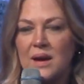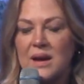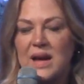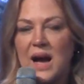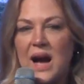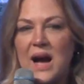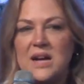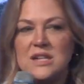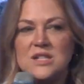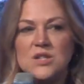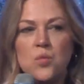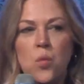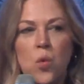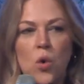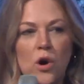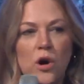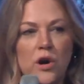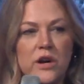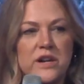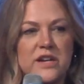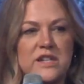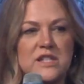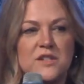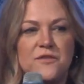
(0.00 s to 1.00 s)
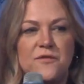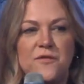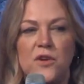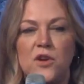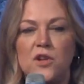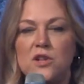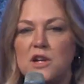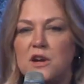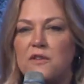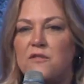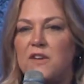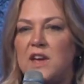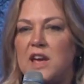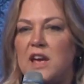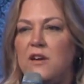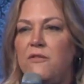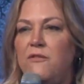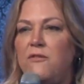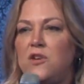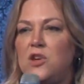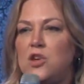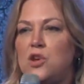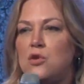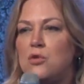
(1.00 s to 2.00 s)
God's word is full of
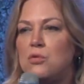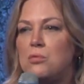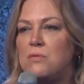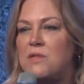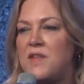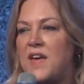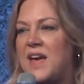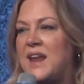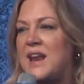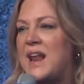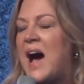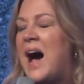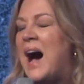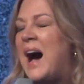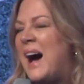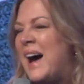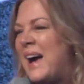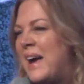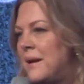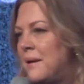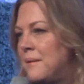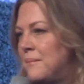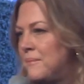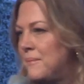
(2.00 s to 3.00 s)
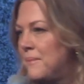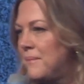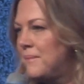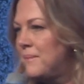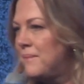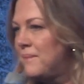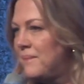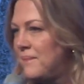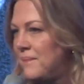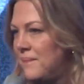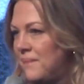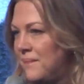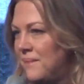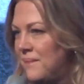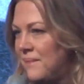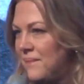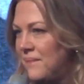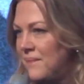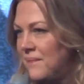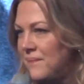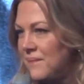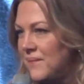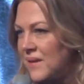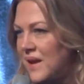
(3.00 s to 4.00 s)
if you, then I.
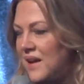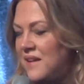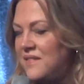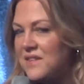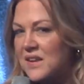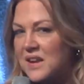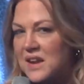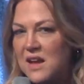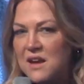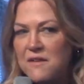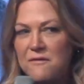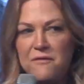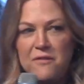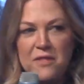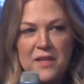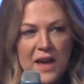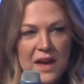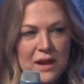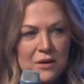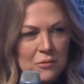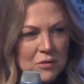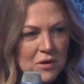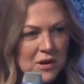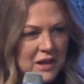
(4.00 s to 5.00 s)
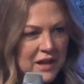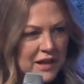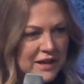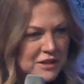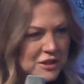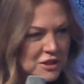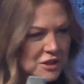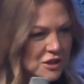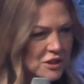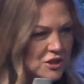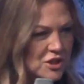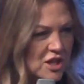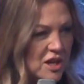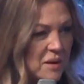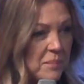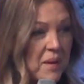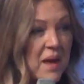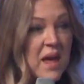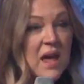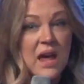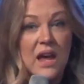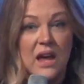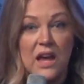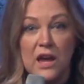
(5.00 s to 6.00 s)
It's an if-then
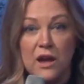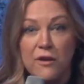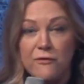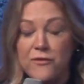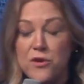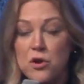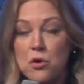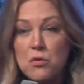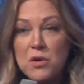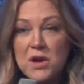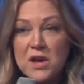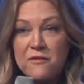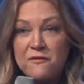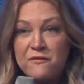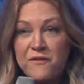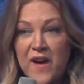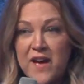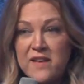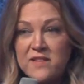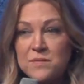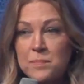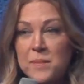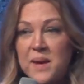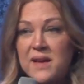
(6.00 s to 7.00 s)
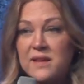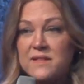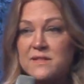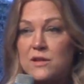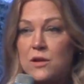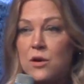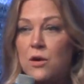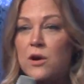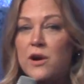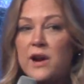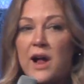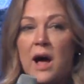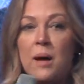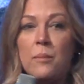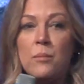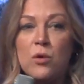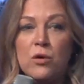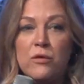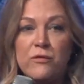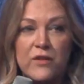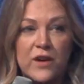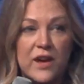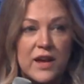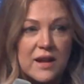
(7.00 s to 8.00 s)
relationship. If you confess me as Lord, I'll
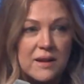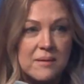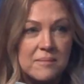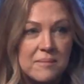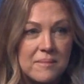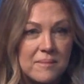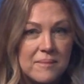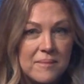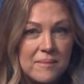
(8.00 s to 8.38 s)
move in.